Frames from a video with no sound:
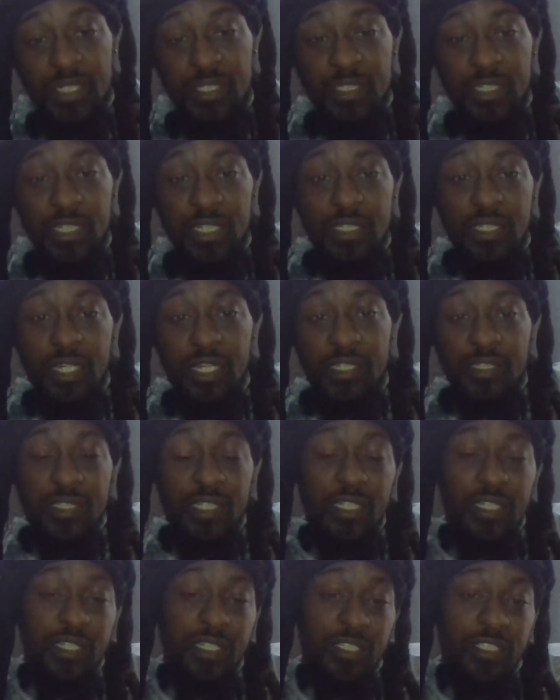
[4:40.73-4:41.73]
Then like
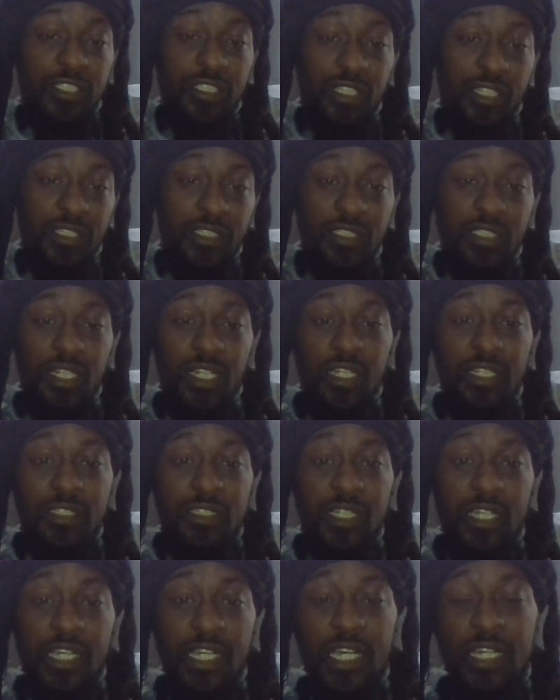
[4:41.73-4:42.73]
they just like
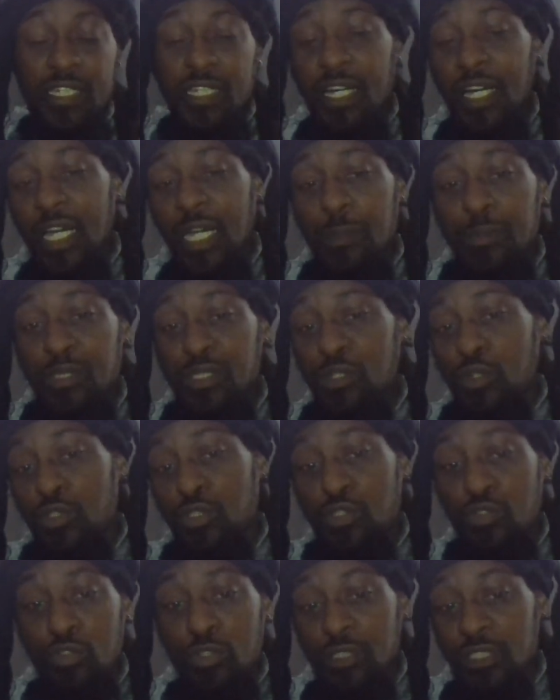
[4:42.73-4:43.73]
they had the to go
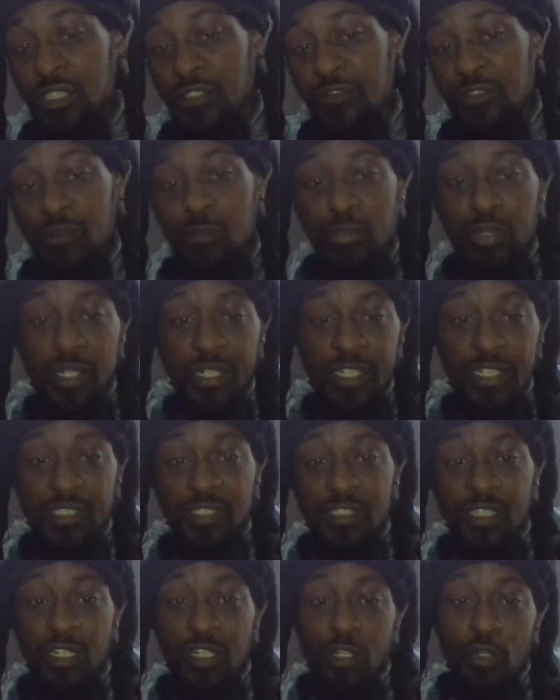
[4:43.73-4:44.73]
to a different place,